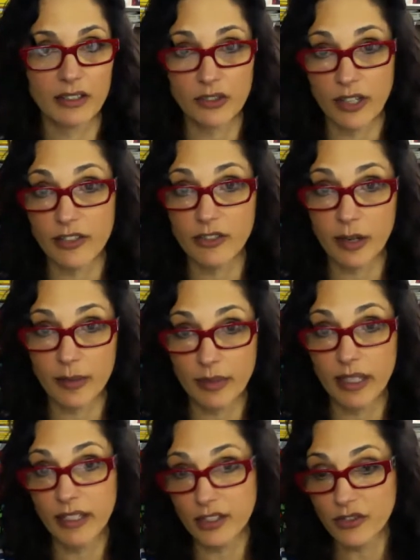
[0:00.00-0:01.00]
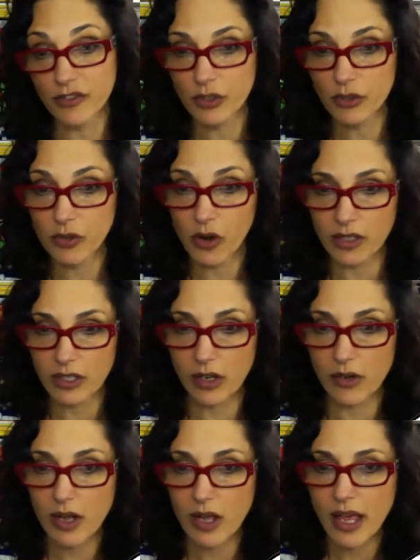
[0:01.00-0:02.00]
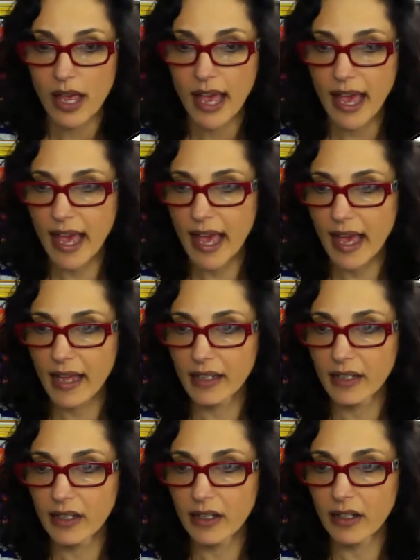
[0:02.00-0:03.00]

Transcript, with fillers: transcribe an interview also. And